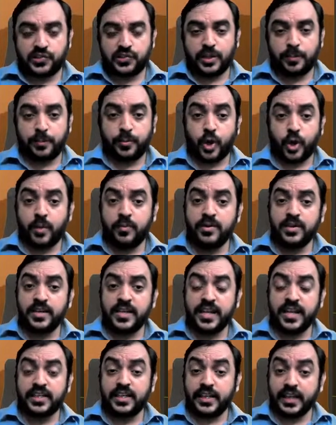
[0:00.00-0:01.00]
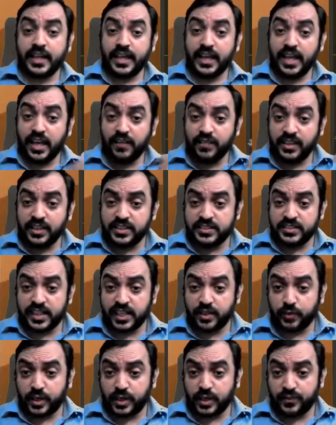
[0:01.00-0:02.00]
The probability that A will
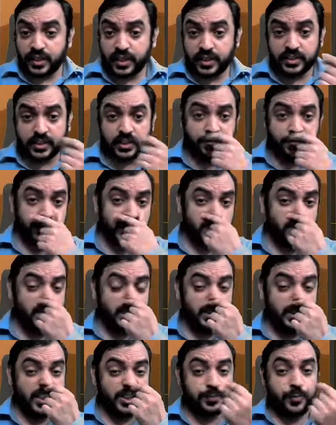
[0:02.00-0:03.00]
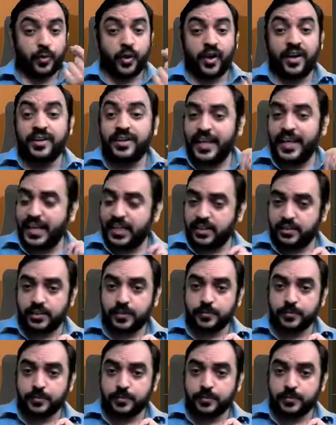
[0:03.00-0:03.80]
survive another 5 years is 0.8.